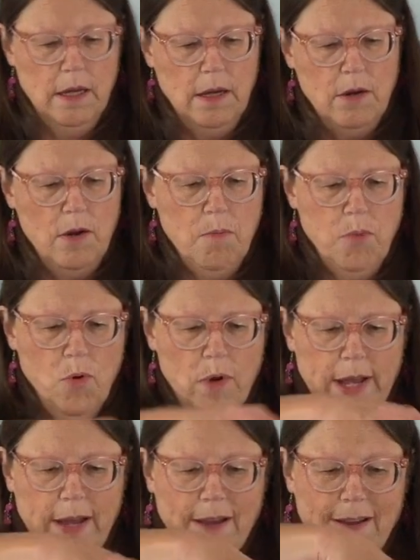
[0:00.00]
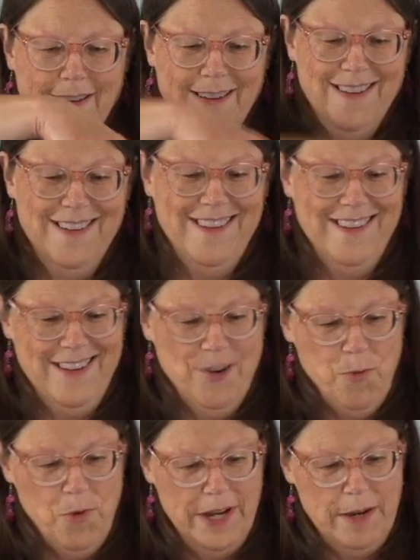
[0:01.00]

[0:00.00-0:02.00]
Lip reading: Oh boy, what a